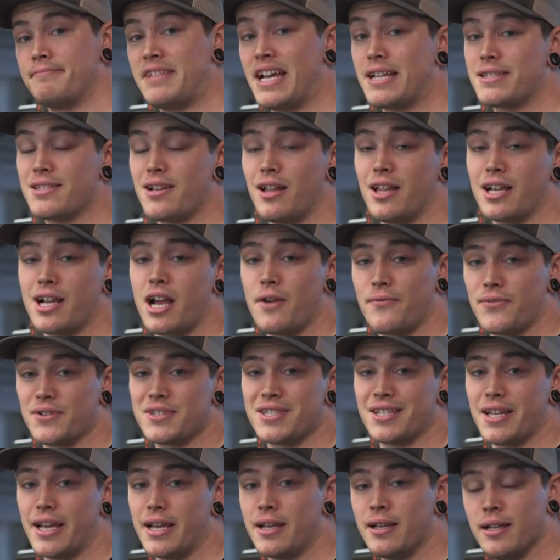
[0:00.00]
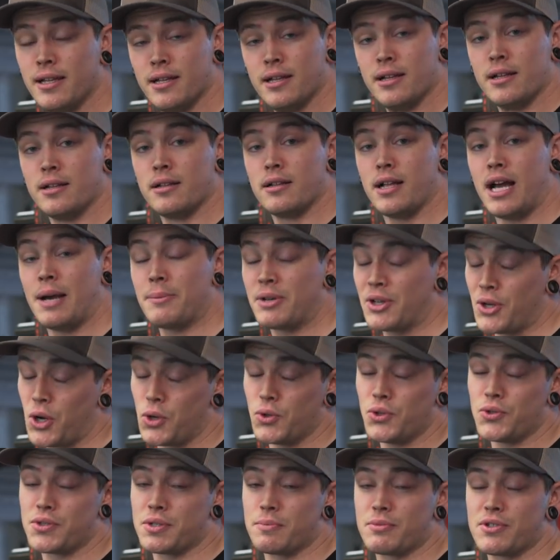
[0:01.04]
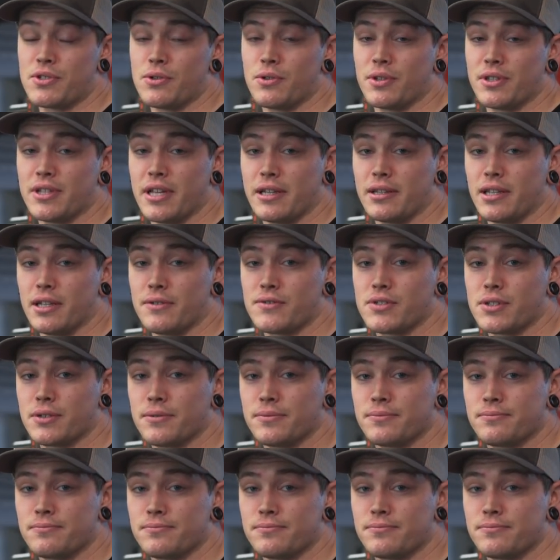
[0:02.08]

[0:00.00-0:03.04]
That's all I got for today. I'm gonna go do some suited deadlifts